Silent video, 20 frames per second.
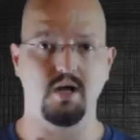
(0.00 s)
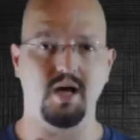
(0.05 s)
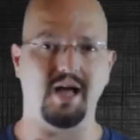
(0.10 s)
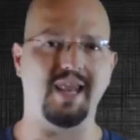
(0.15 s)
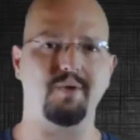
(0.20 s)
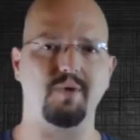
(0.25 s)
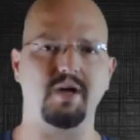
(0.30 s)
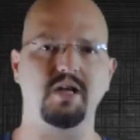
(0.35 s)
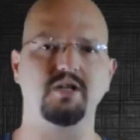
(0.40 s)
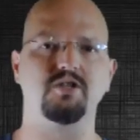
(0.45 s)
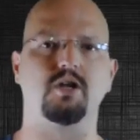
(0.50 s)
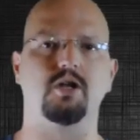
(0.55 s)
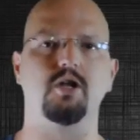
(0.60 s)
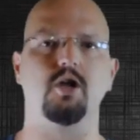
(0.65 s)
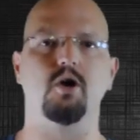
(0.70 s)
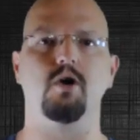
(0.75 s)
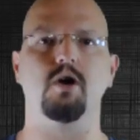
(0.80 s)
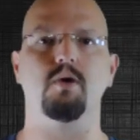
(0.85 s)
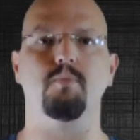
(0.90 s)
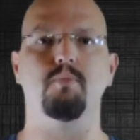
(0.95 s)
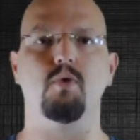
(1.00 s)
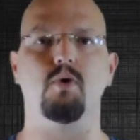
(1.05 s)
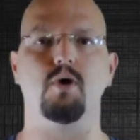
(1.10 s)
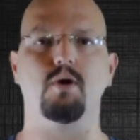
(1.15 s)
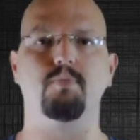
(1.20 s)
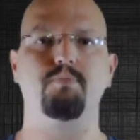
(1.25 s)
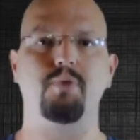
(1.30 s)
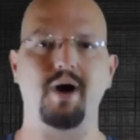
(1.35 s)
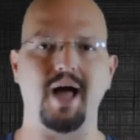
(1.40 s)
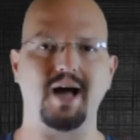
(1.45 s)
allowing it to cure in a more
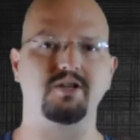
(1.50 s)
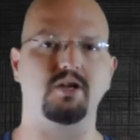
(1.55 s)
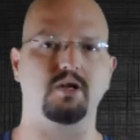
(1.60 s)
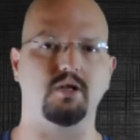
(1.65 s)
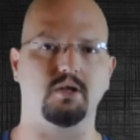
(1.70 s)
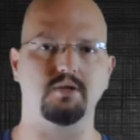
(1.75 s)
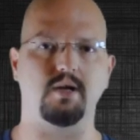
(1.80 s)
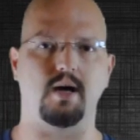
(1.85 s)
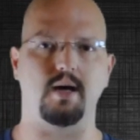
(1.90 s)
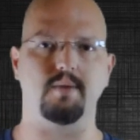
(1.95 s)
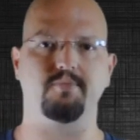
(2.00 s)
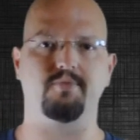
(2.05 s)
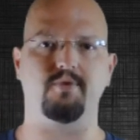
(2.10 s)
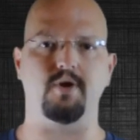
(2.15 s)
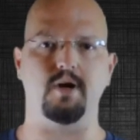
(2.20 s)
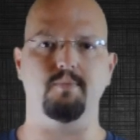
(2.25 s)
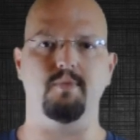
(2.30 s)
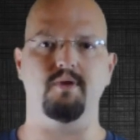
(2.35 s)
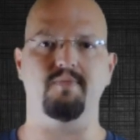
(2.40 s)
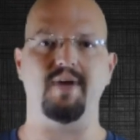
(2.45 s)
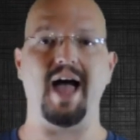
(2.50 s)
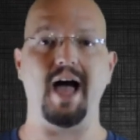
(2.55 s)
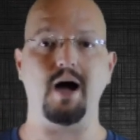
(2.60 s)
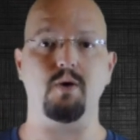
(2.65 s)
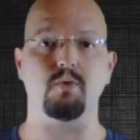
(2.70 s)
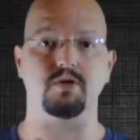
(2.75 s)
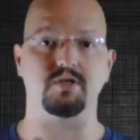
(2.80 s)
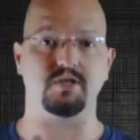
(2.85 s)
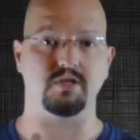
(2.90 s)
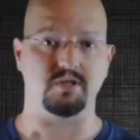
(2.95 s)
practical time frame of
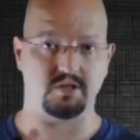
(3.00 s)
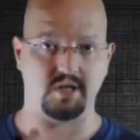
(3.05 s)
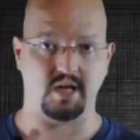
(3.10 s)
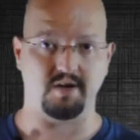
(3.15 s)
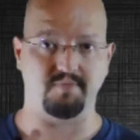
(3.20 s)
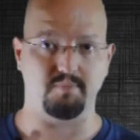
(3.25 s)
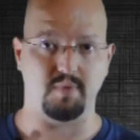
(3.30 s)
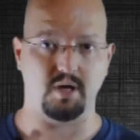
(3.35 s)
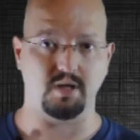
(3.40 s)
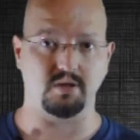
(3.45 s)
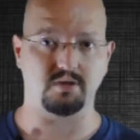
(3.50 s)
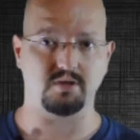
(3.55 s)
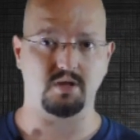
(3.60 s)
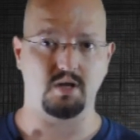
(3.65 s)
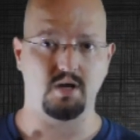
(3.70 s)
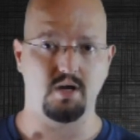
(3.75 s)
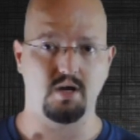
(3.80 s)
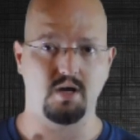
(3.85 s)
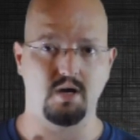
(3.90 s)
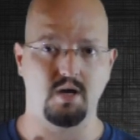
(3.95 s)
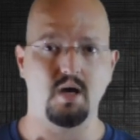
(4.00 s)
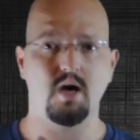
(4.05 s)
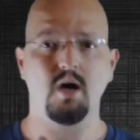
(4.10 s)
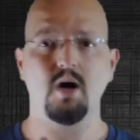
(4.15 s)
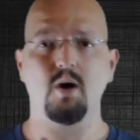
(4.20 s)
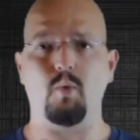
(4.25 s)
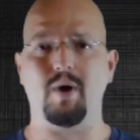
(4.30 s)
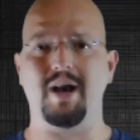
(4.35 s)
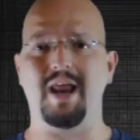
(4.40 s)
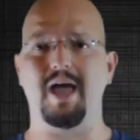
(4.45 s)
hours instead of months.
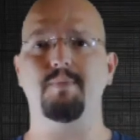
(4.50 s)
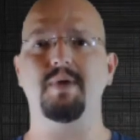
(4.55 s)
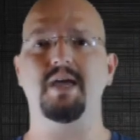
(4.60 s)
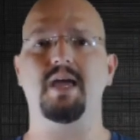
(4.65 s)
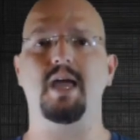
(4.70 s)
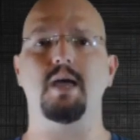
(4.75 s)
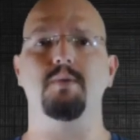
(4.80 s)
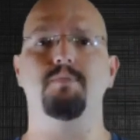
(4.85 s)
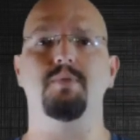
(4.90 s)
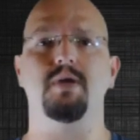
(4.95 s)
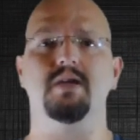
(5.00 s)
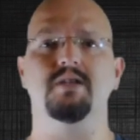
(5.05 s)
When MEKP